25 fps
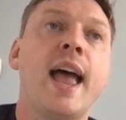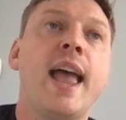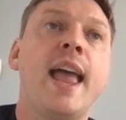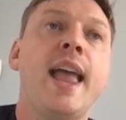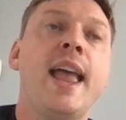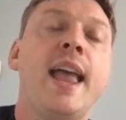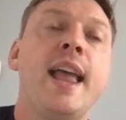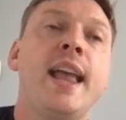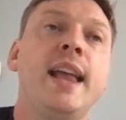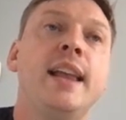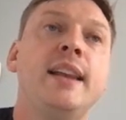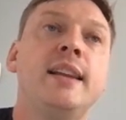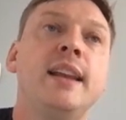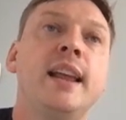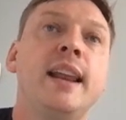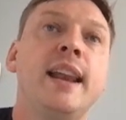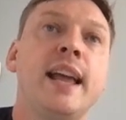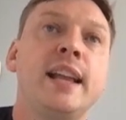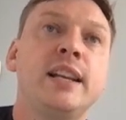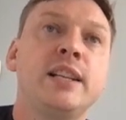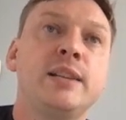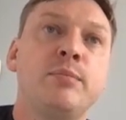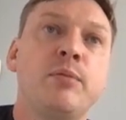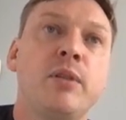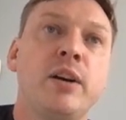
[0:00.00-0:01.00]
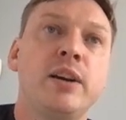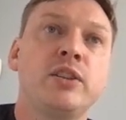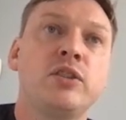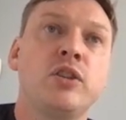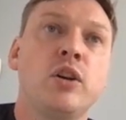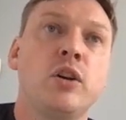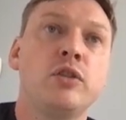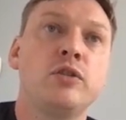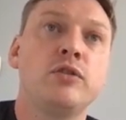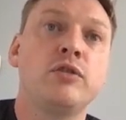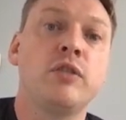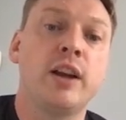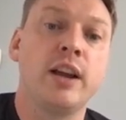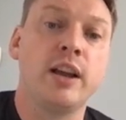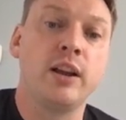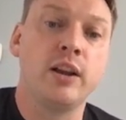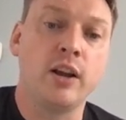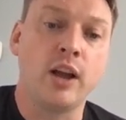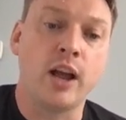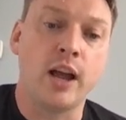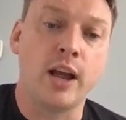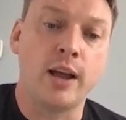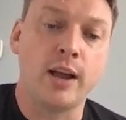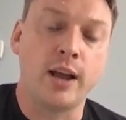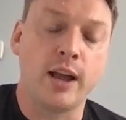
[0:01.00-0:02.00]
in an enterprise
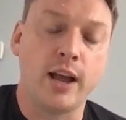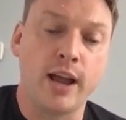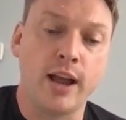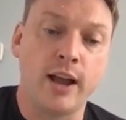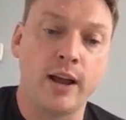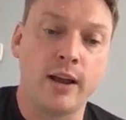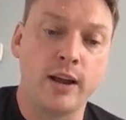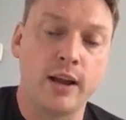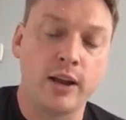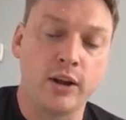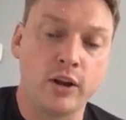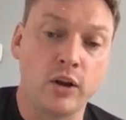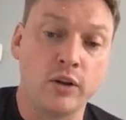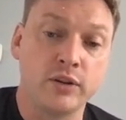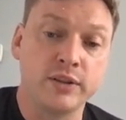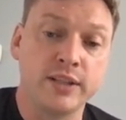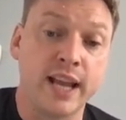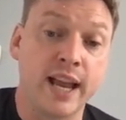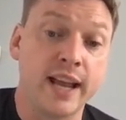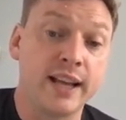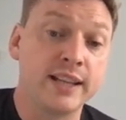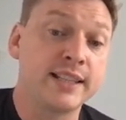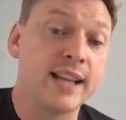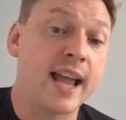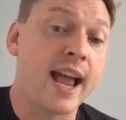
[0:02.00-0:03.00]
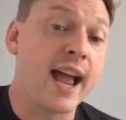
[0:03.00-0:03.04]
context,